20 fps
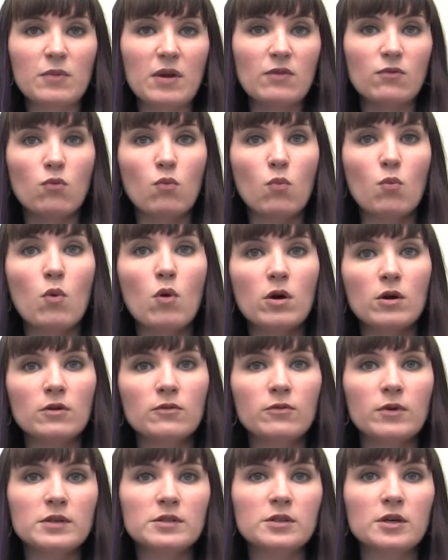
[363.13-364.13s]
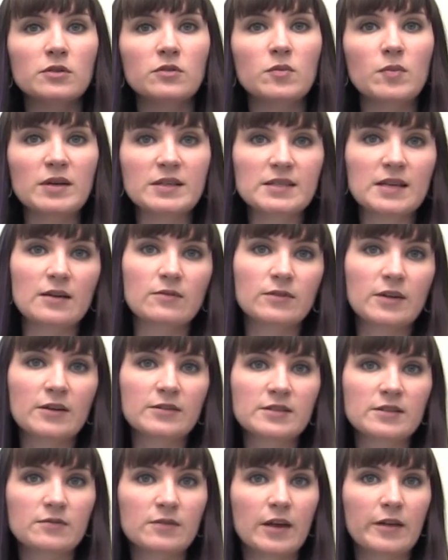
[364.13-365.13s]
we have more of one good, we must have
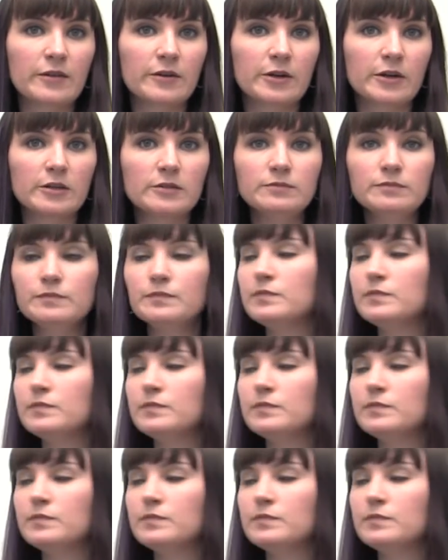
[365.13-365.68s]
less of the other good.